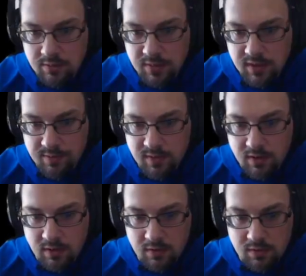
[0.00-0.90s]
Get the
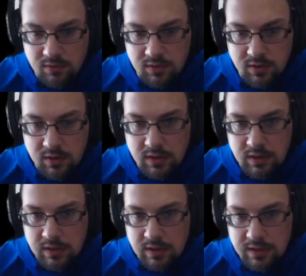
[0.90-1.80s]
gold
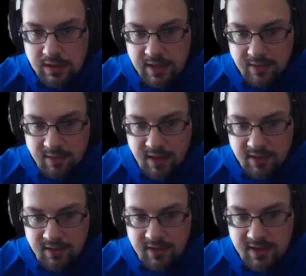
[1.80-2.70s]
and head back
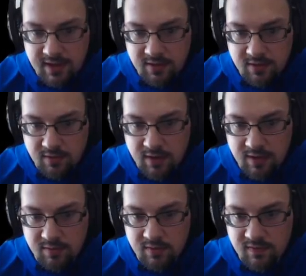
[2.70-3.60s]
to town to
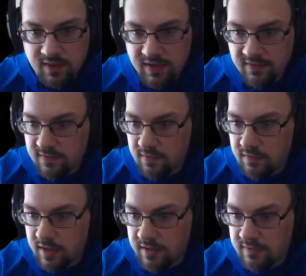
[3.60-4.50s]
grab those last 2
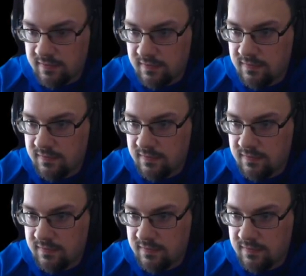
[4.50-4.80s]
dragons.